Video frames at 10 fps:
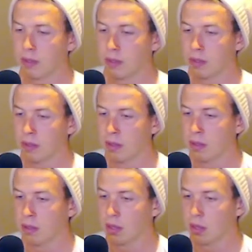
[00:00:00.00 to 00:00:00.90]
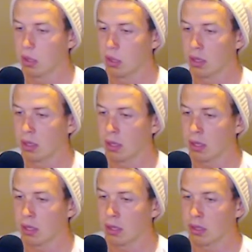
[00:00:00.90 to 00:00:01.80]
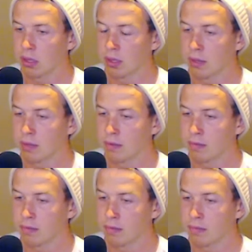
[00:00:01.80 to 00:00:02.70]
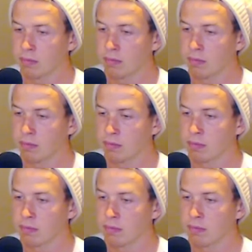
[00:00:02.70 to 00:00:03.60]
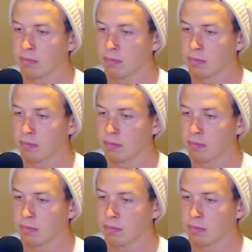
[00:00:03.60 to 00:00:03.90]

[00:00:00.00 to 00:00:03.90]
The person shown says nothing.